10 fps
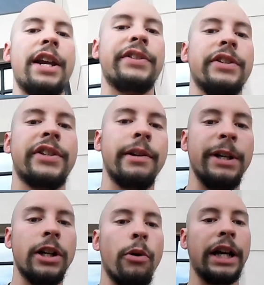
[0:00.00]
licensed to
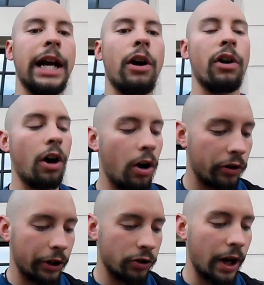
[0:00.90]
be going out. All
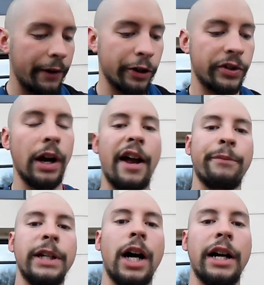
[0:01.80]
their drivers are
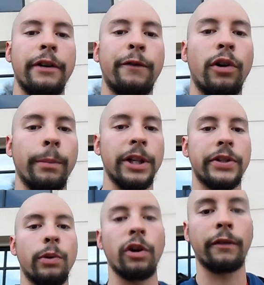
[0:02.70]
FBI
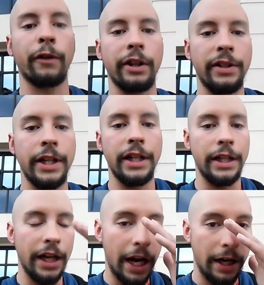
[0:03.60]
informants that work for the
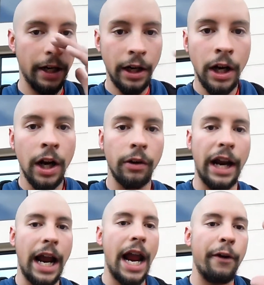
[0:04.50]
DEA,
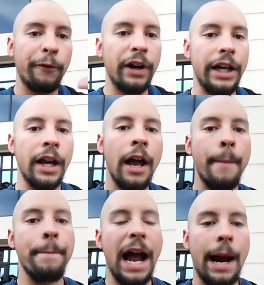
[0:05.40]
right? Every
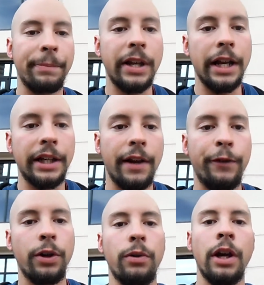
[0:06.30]
map they
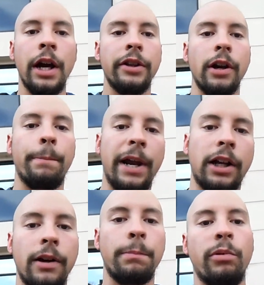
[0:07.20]
give you, their
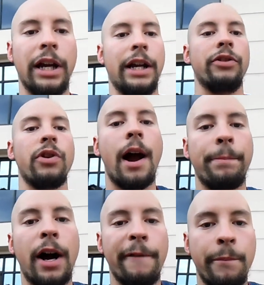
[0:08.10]
pickup point and
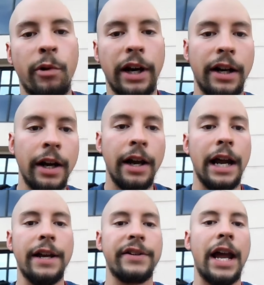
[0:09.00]
drop-off point
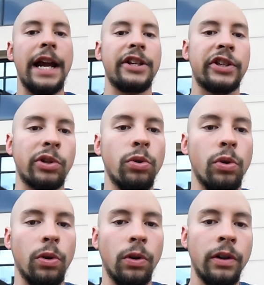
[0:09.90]
is a
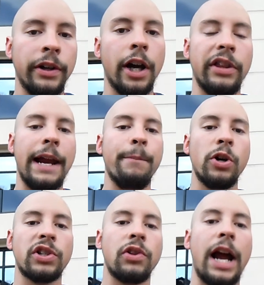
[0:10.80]
school. Now, they
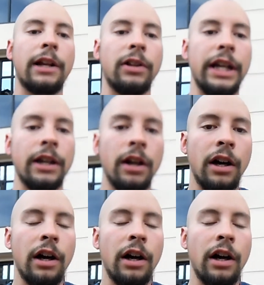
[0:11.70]
most likely